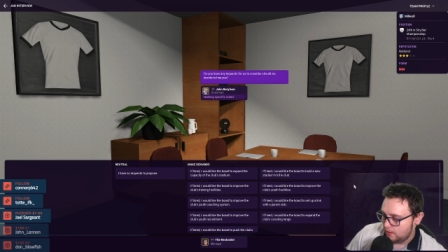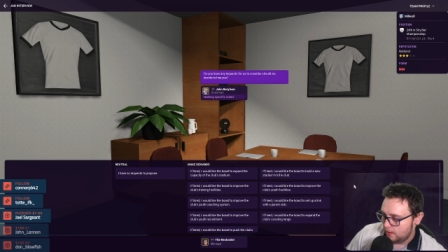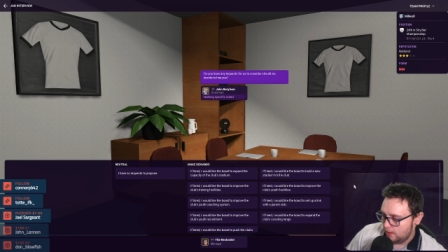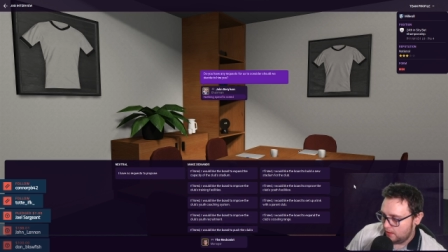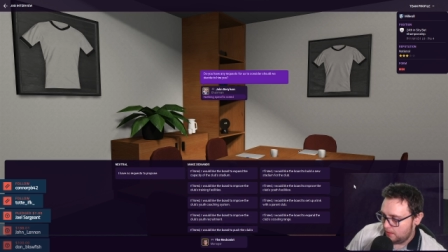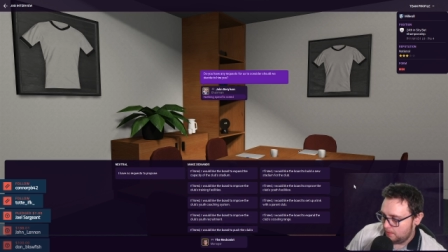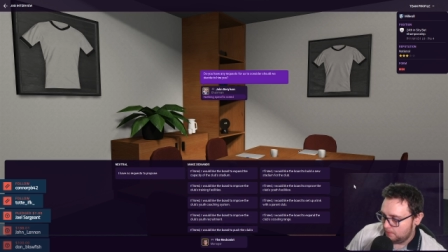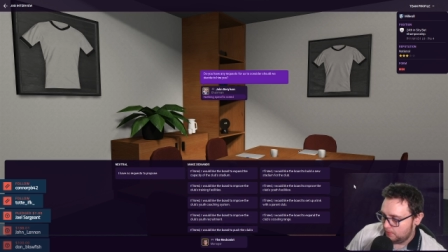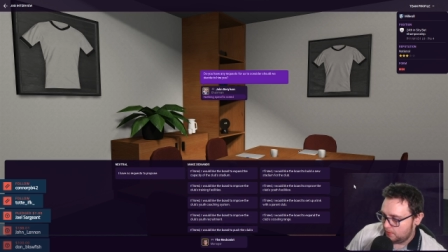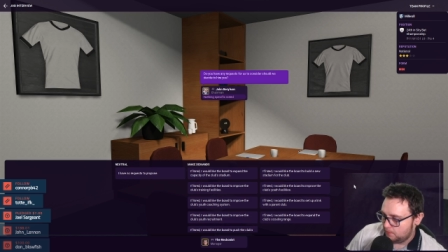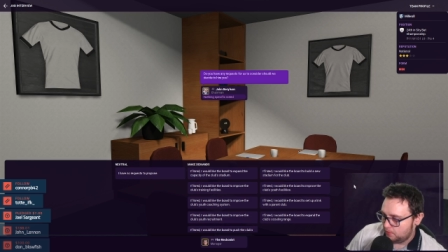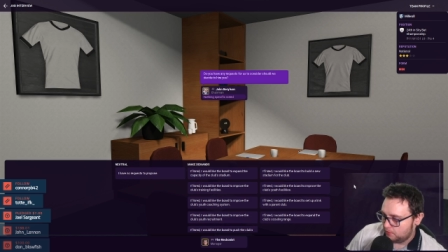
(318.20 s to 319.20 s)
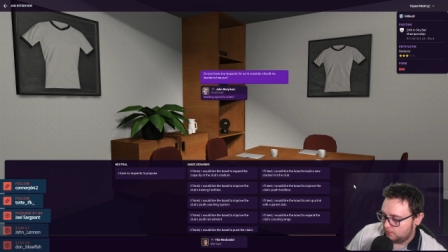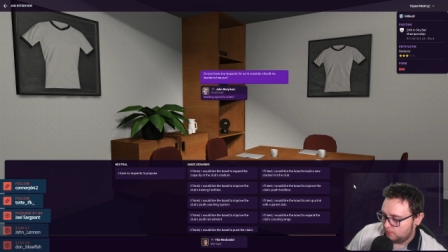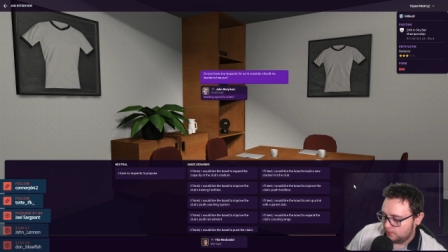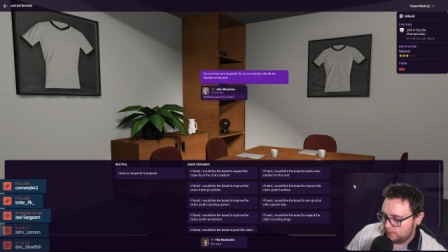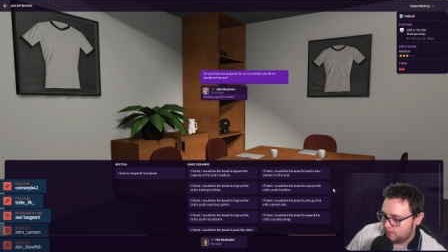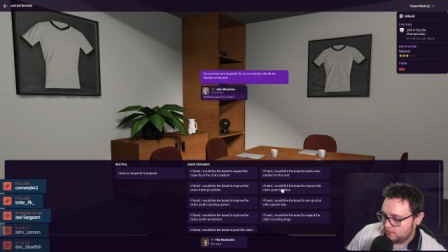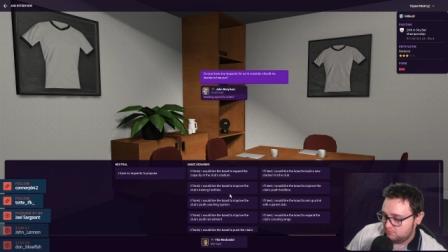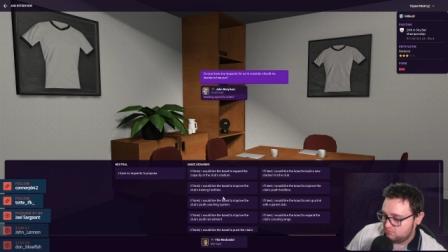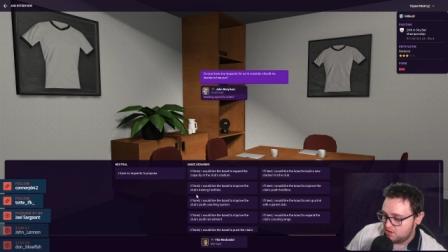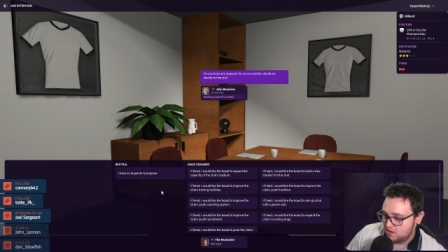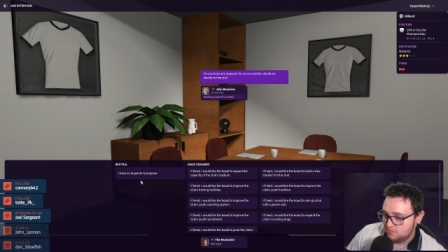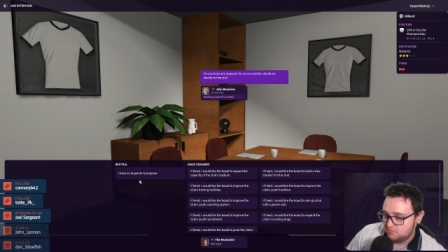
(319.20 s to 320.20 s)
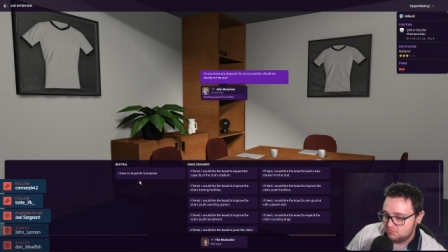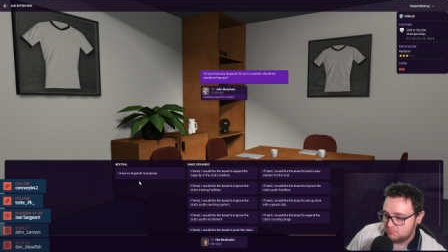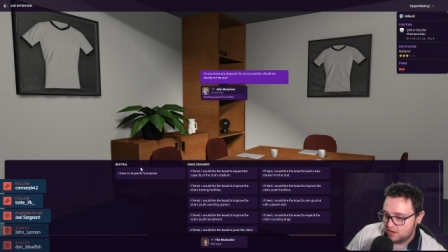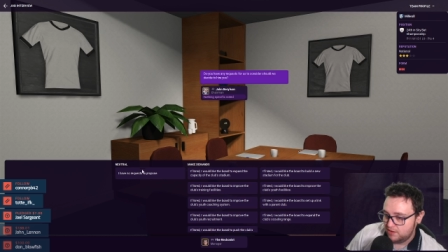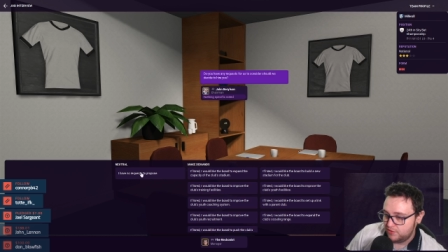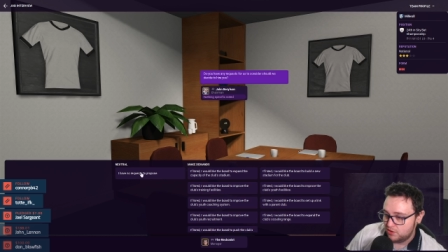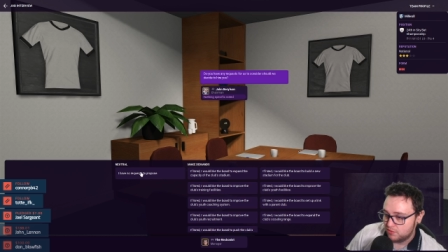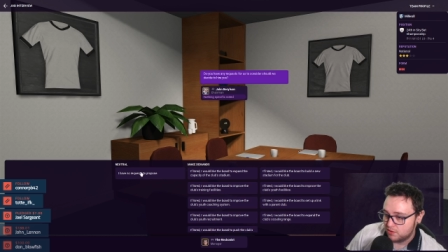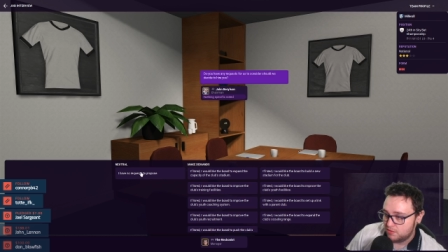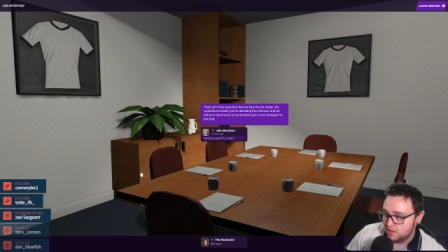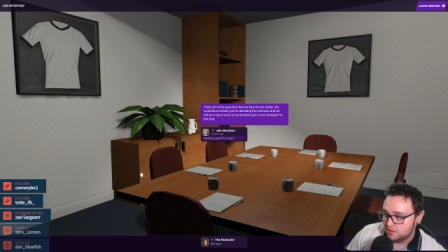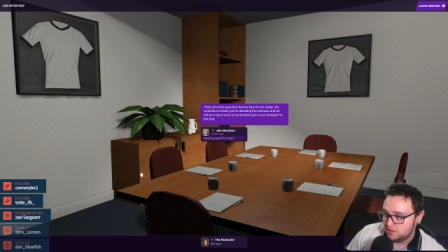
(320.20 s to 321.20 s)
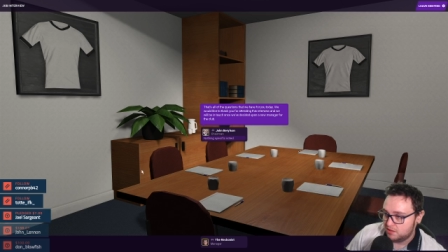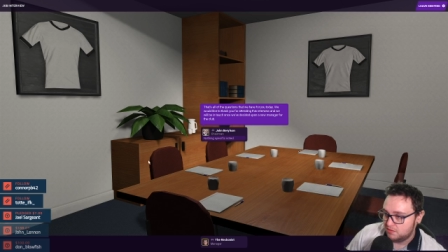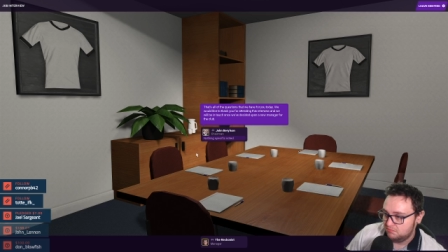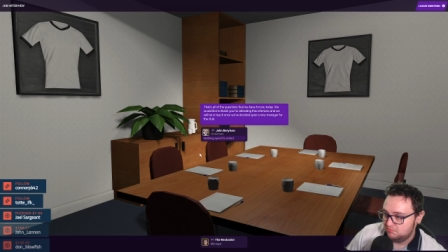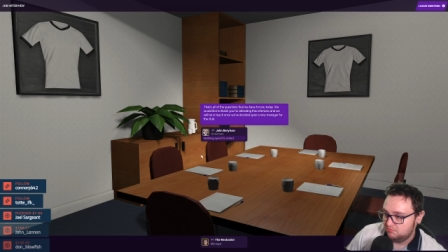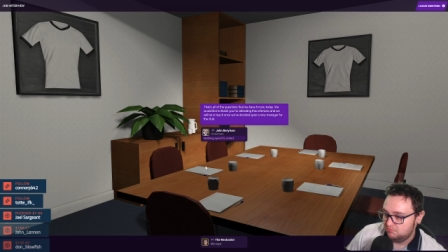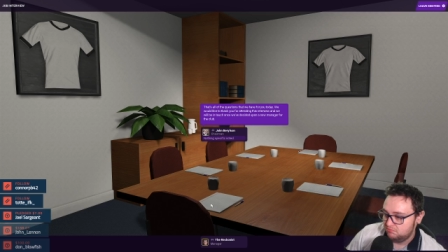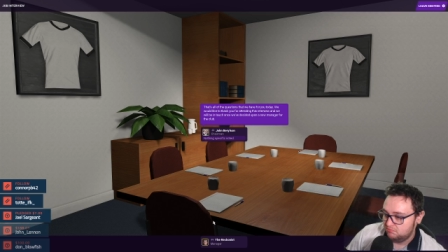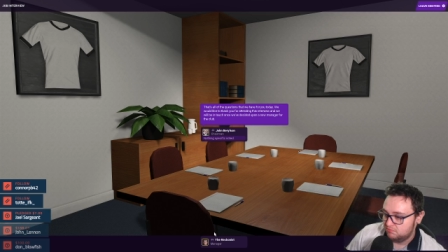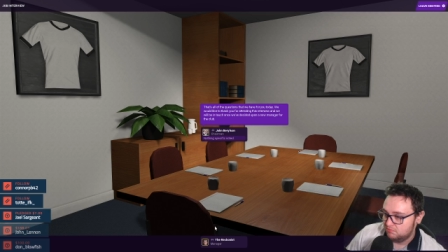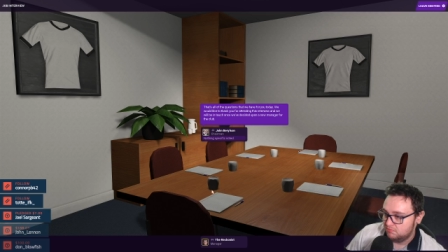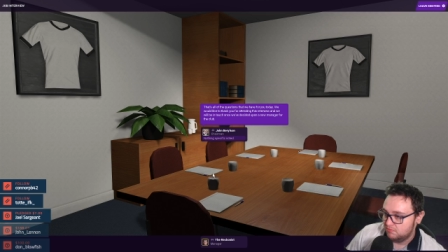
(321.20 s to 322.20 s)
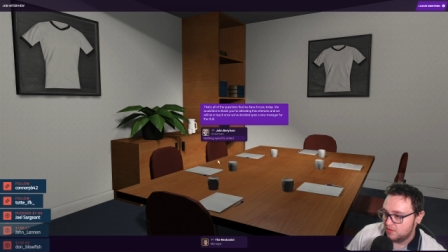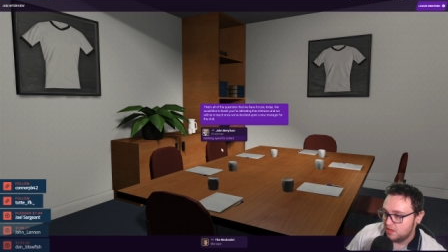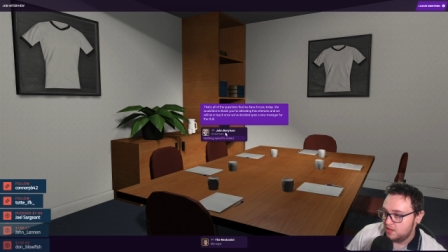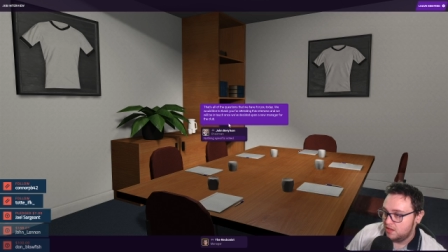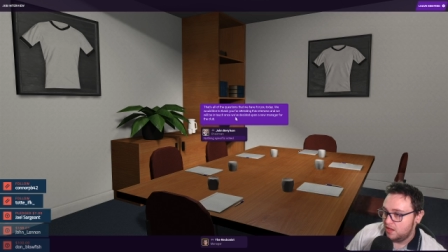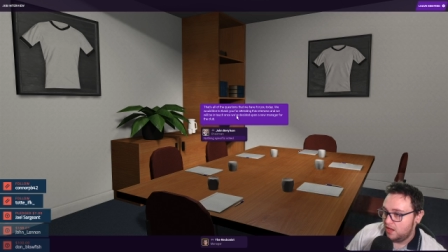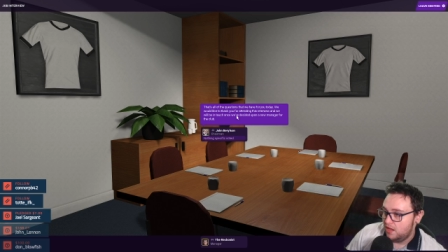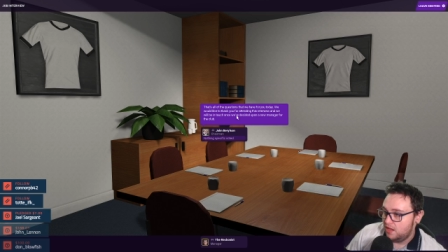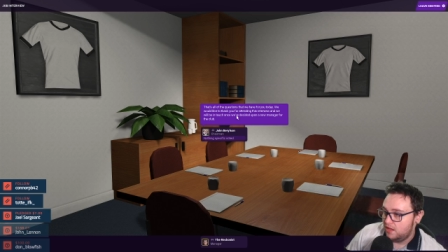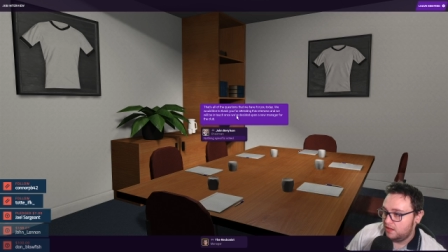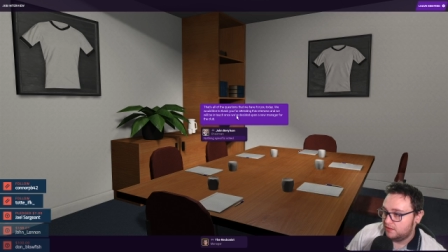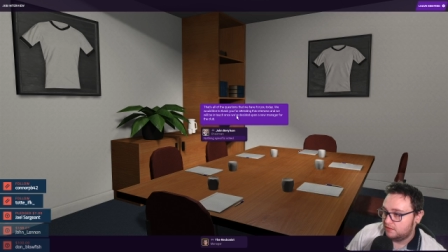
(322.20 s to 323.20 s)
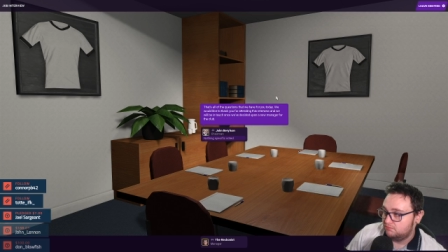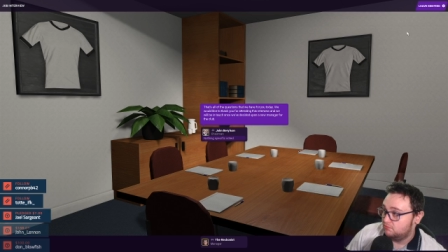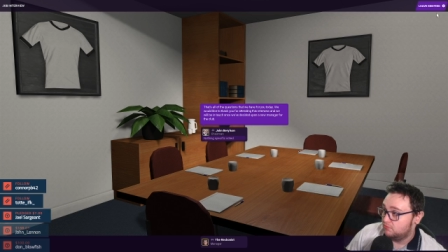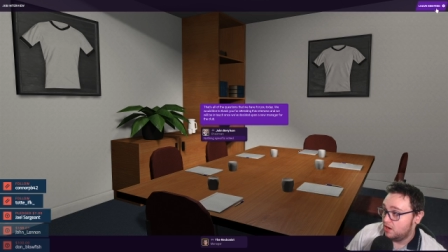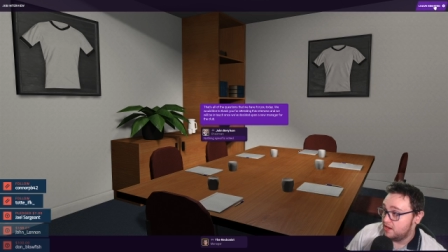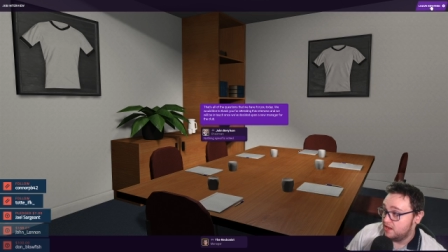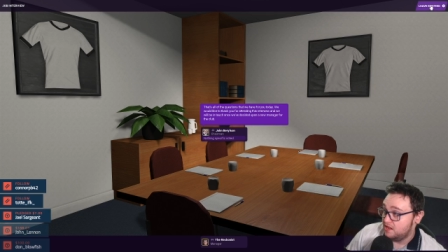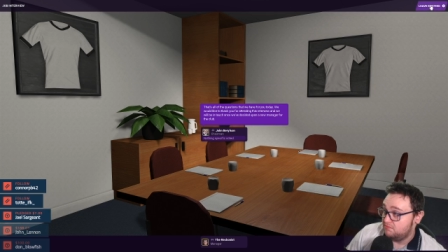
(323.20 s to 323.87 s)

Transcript: Um, let the board improve. Yeah, no, I have no requests. Uh, right, yeah,